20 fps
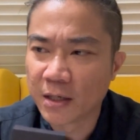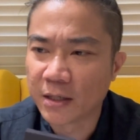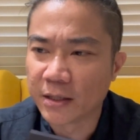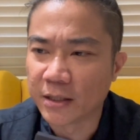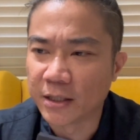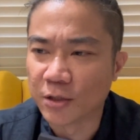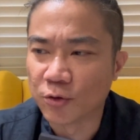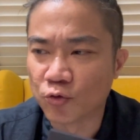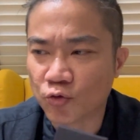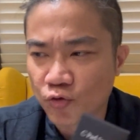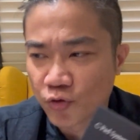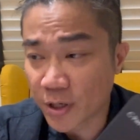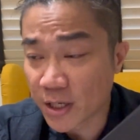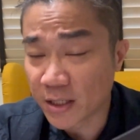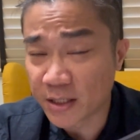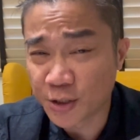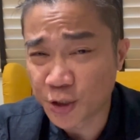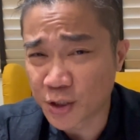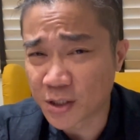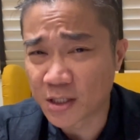it
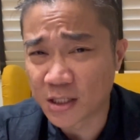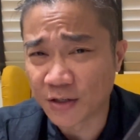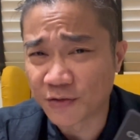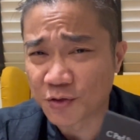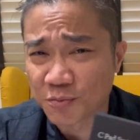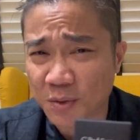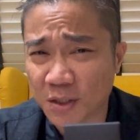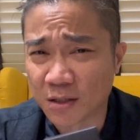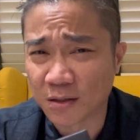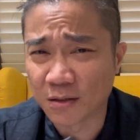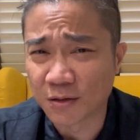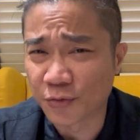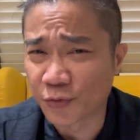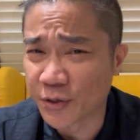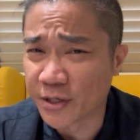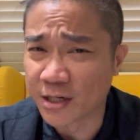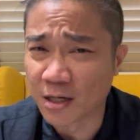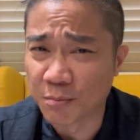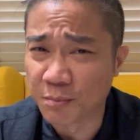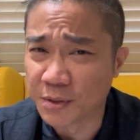really just gives me
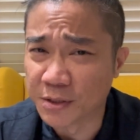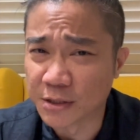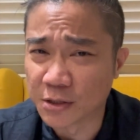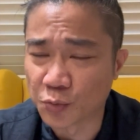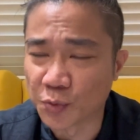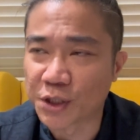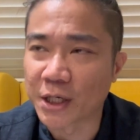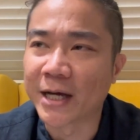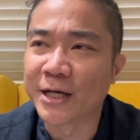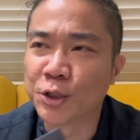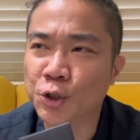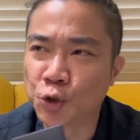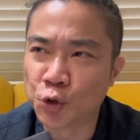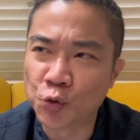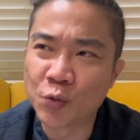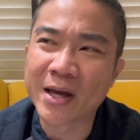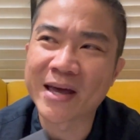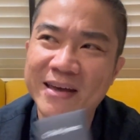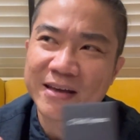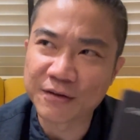3 numbers, which I
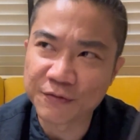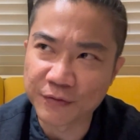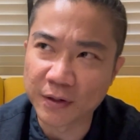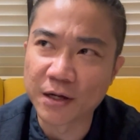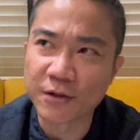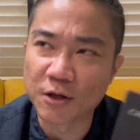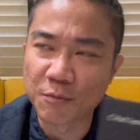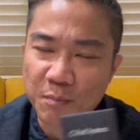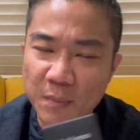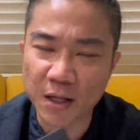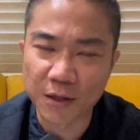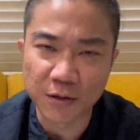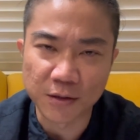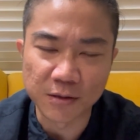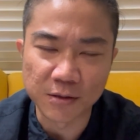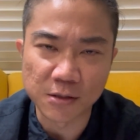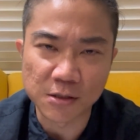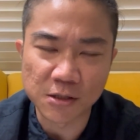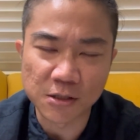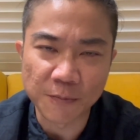do have other
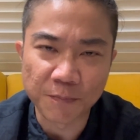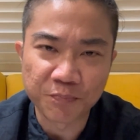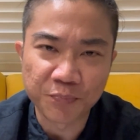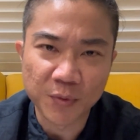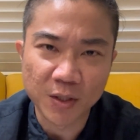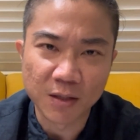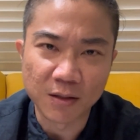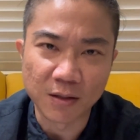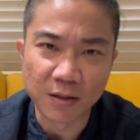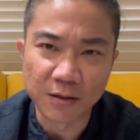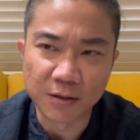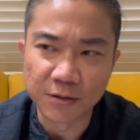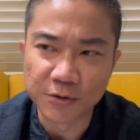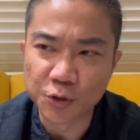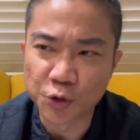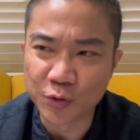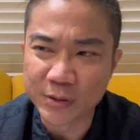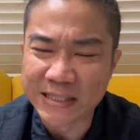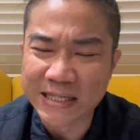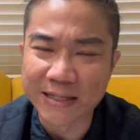methods
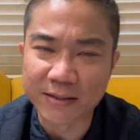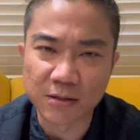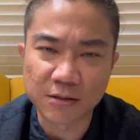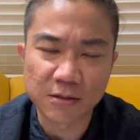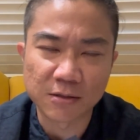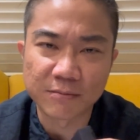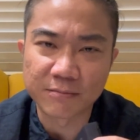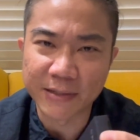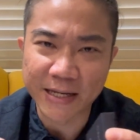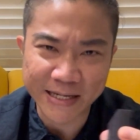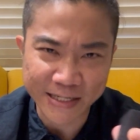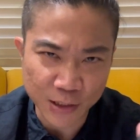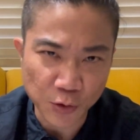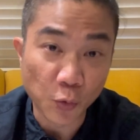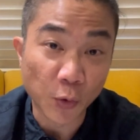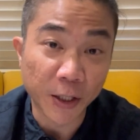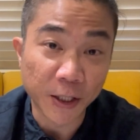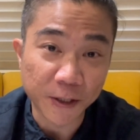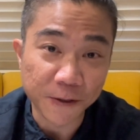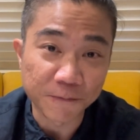to get
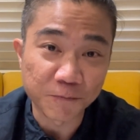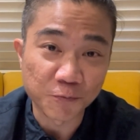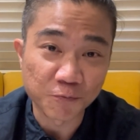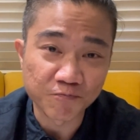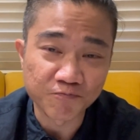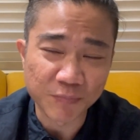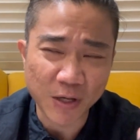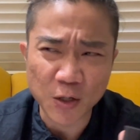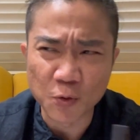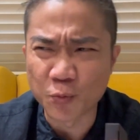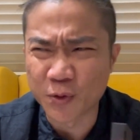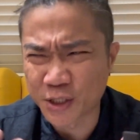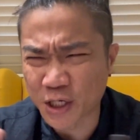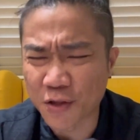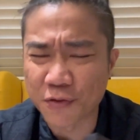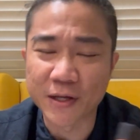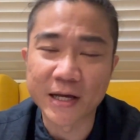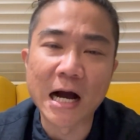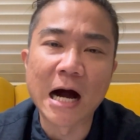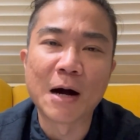anyway, and which I
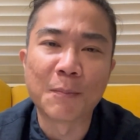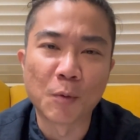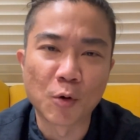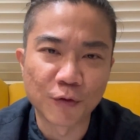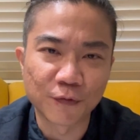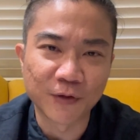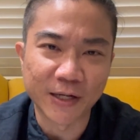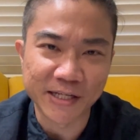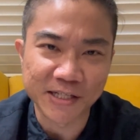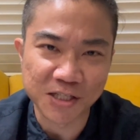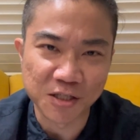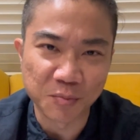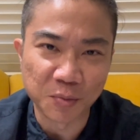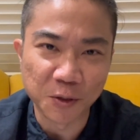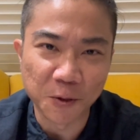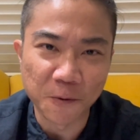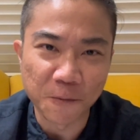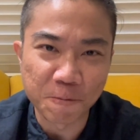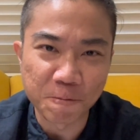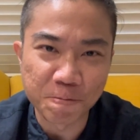think are more
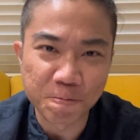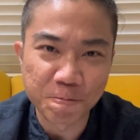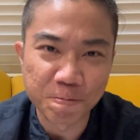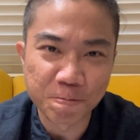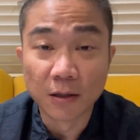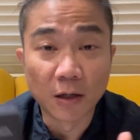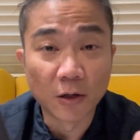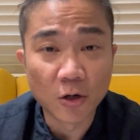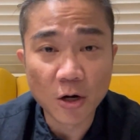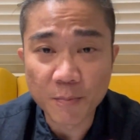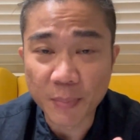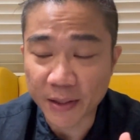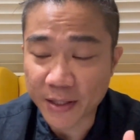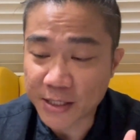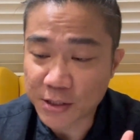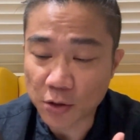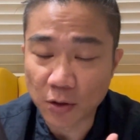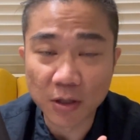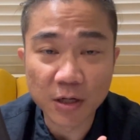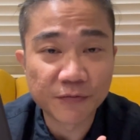flexible. Alright, but
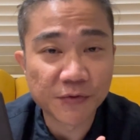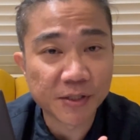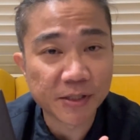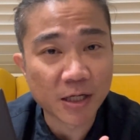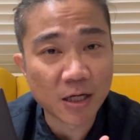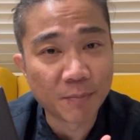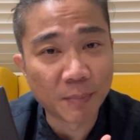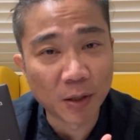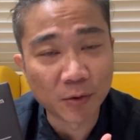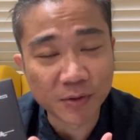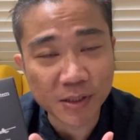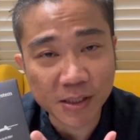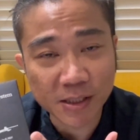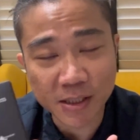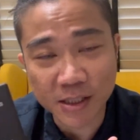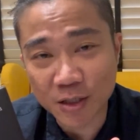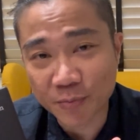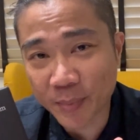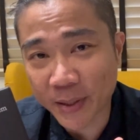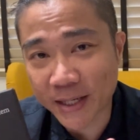that's all I have to say about the
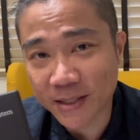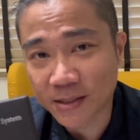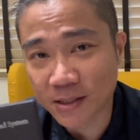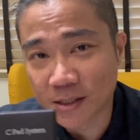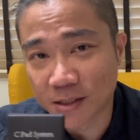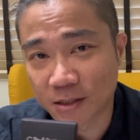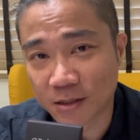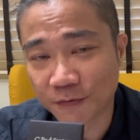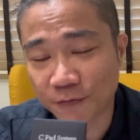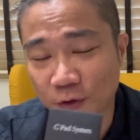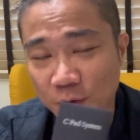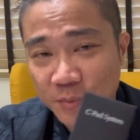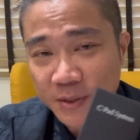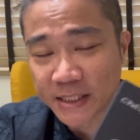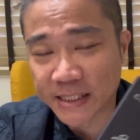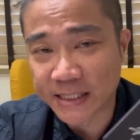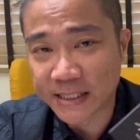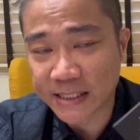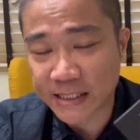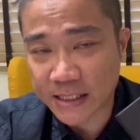CPAT system from
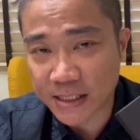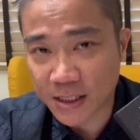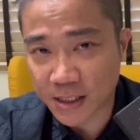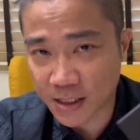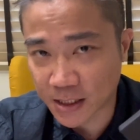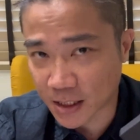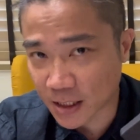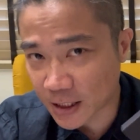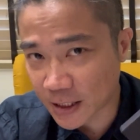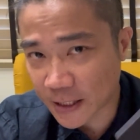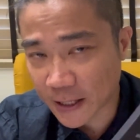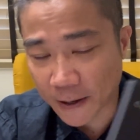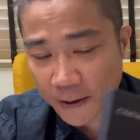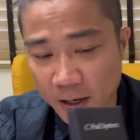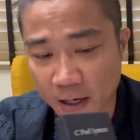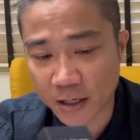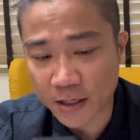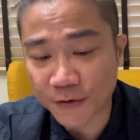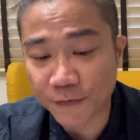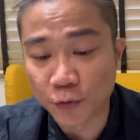TCC.
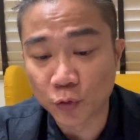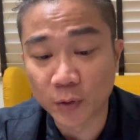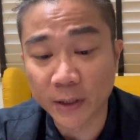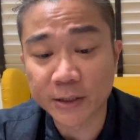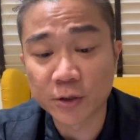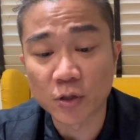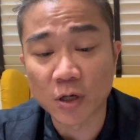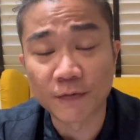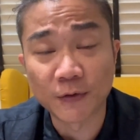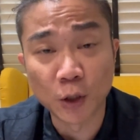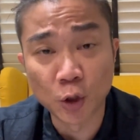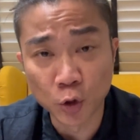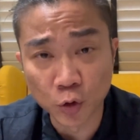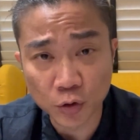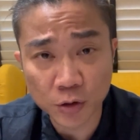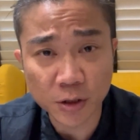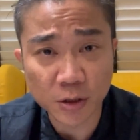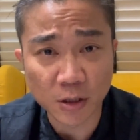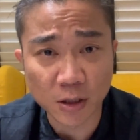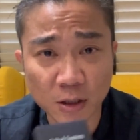If you'd like to have a
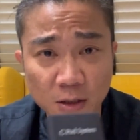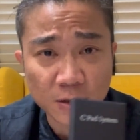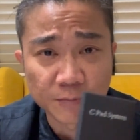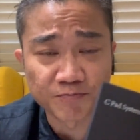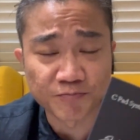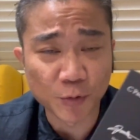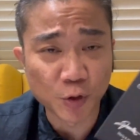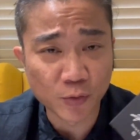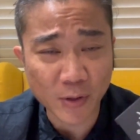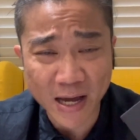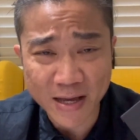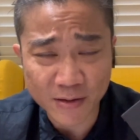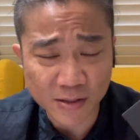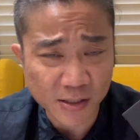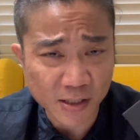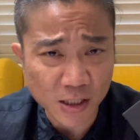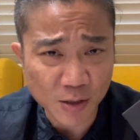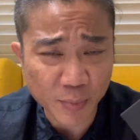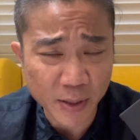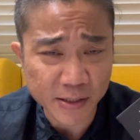look, you know, at the
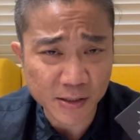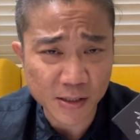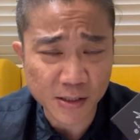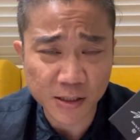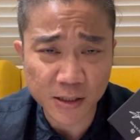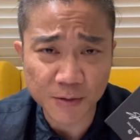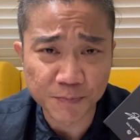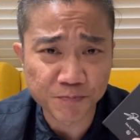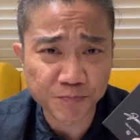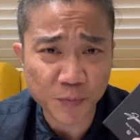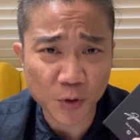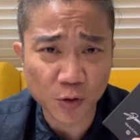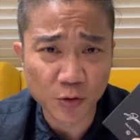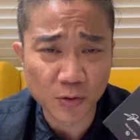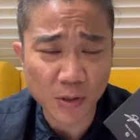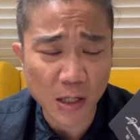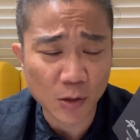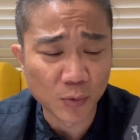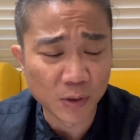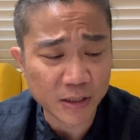CPAT system, you know,
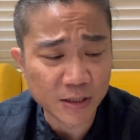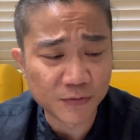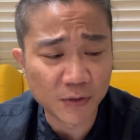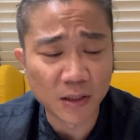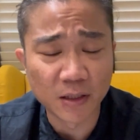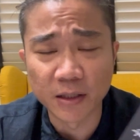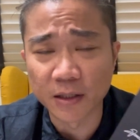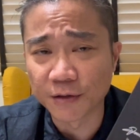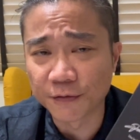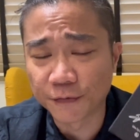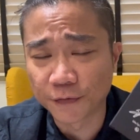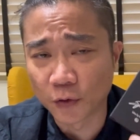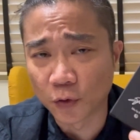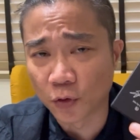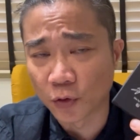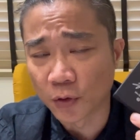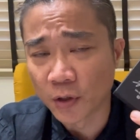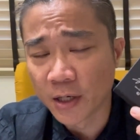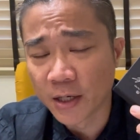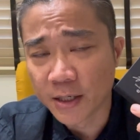I will leave the link
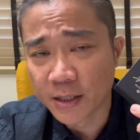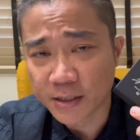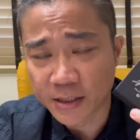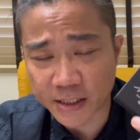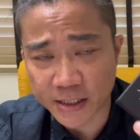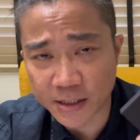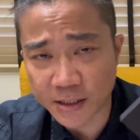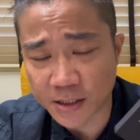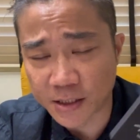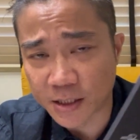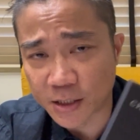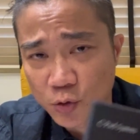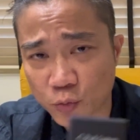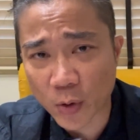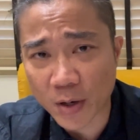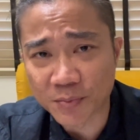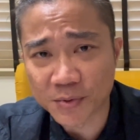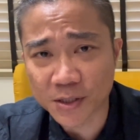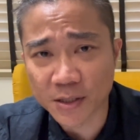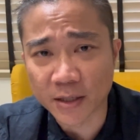for TCC's
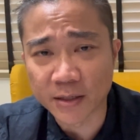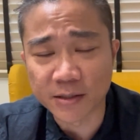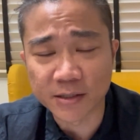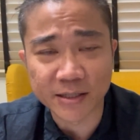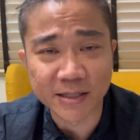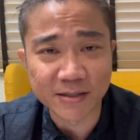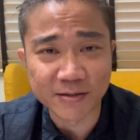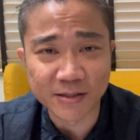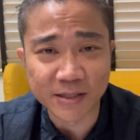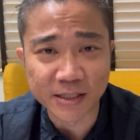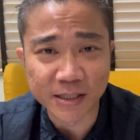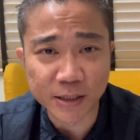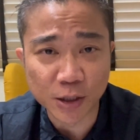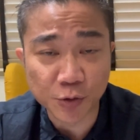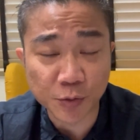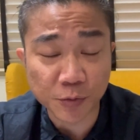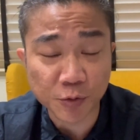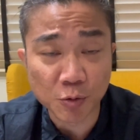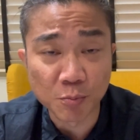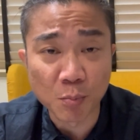website in the
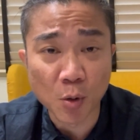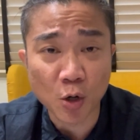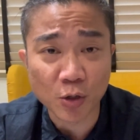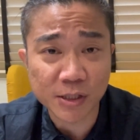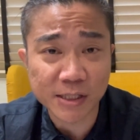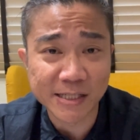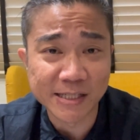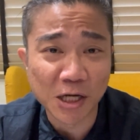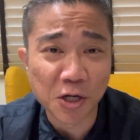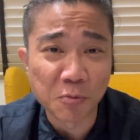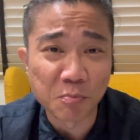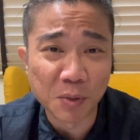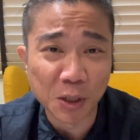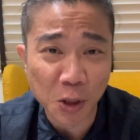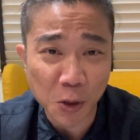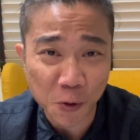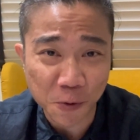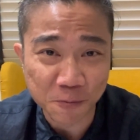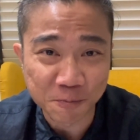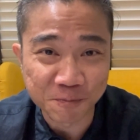description box down
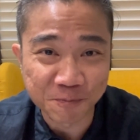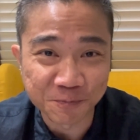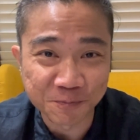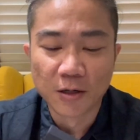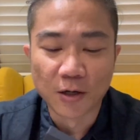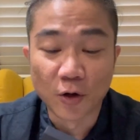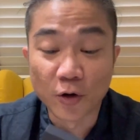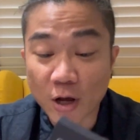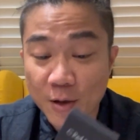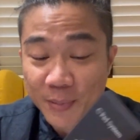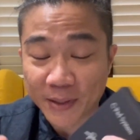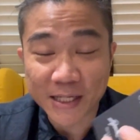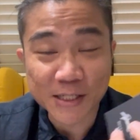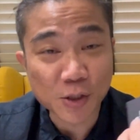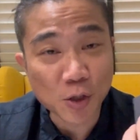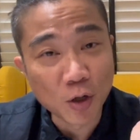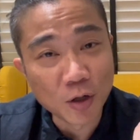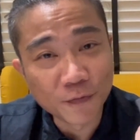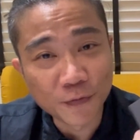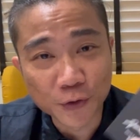below. Alright, but that's
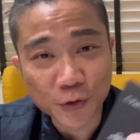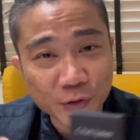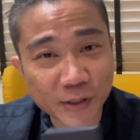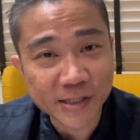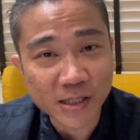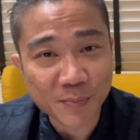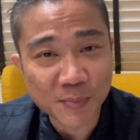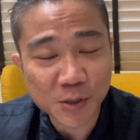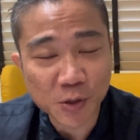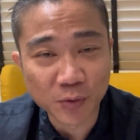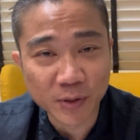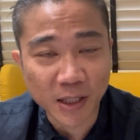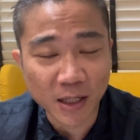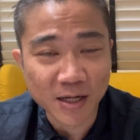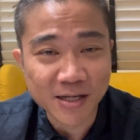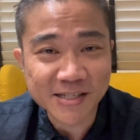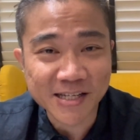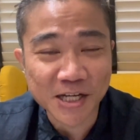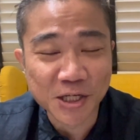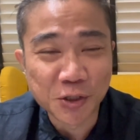all for today's episode,
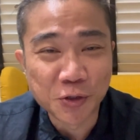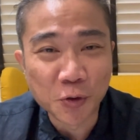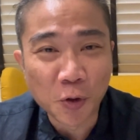guys. I do